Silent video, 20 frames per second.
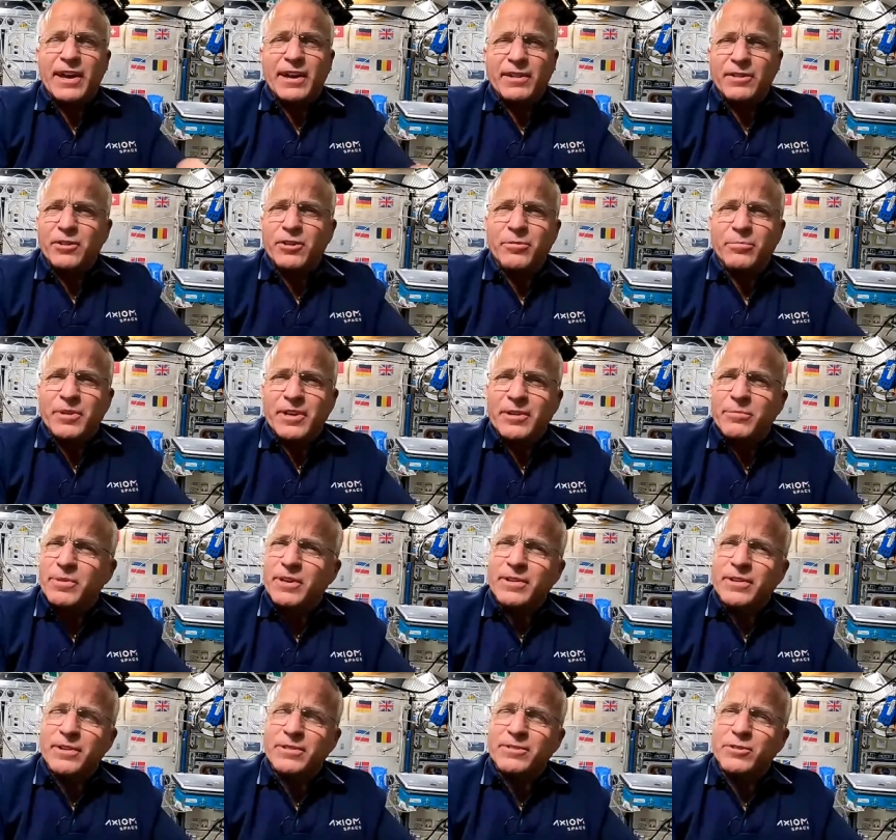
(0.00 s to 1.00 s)
a little bit
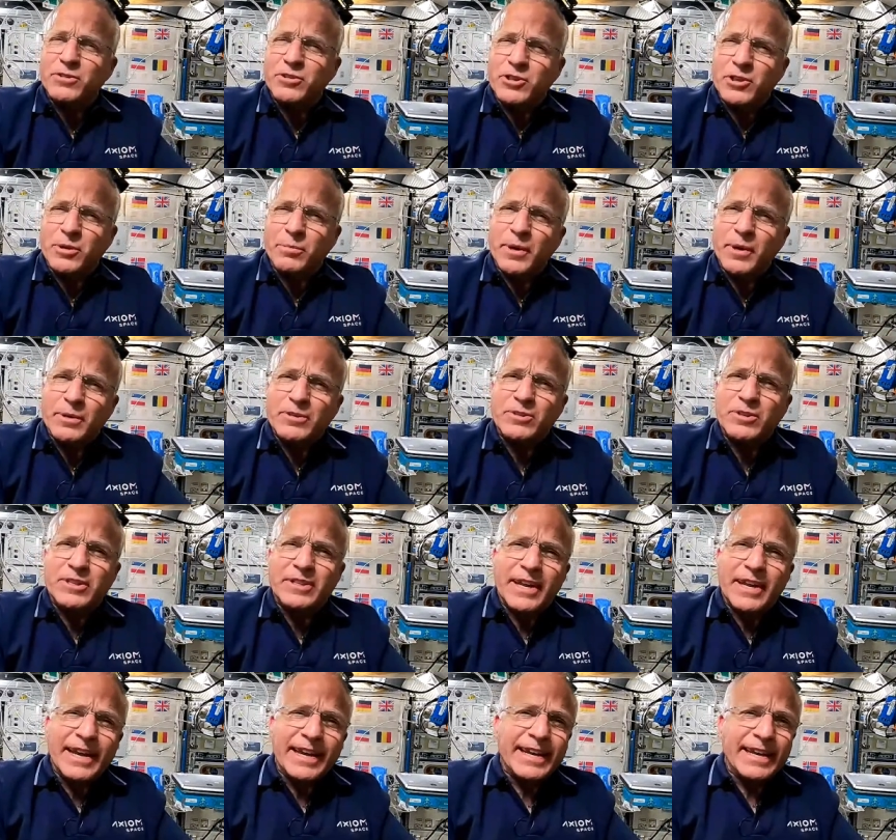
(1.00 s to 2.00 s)
because you're supposed to
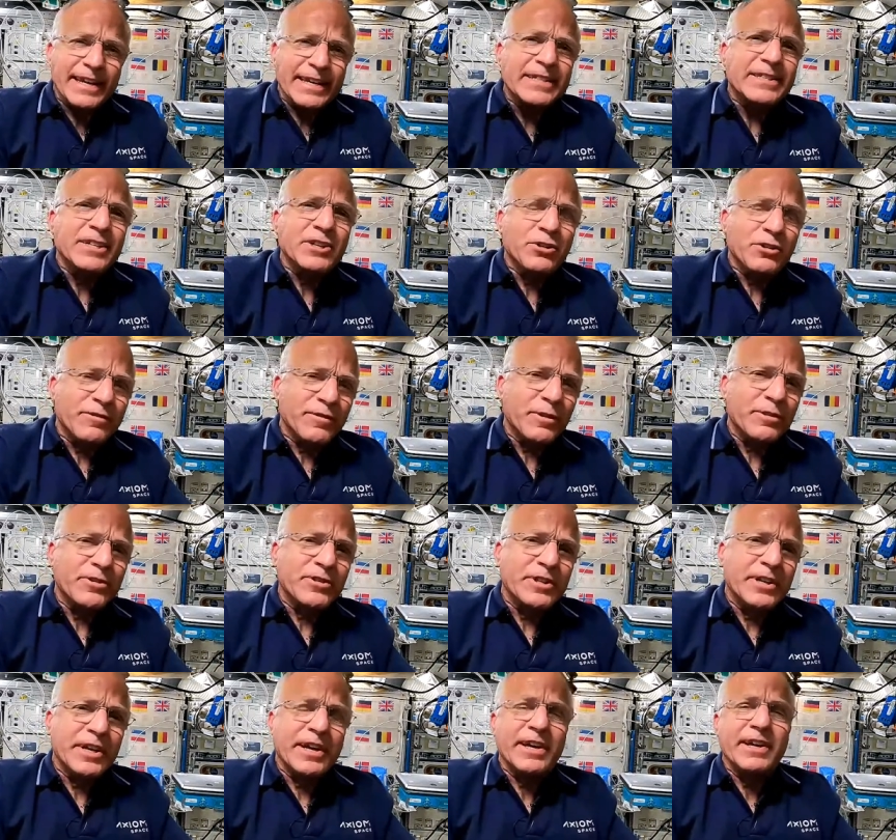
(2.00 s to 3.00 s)
take it easy your
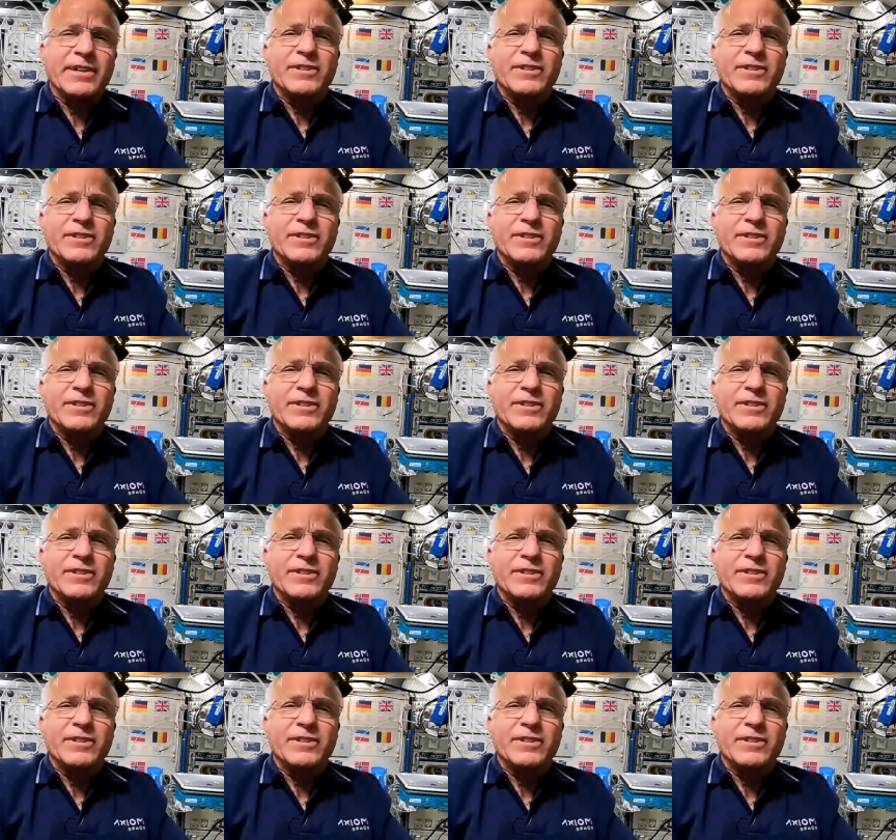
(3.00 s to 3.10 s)
first day.